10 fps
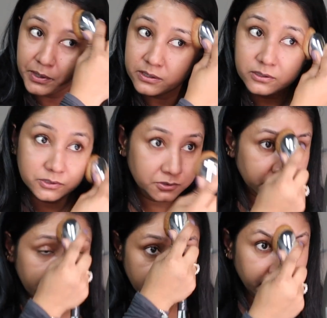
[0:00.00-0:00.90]
Weather
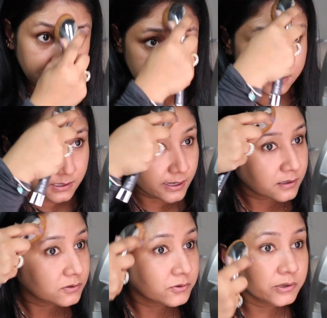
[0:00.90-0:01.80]
today is like
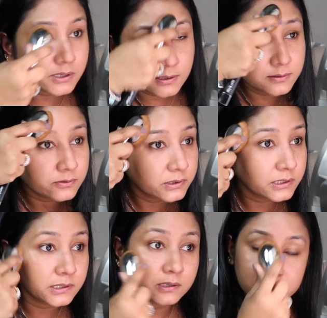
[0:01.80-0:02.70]

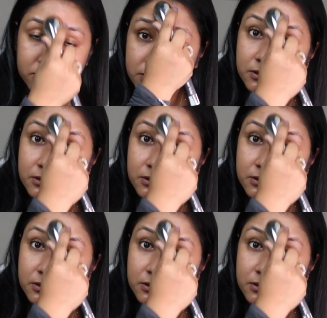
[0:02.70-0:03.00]
really not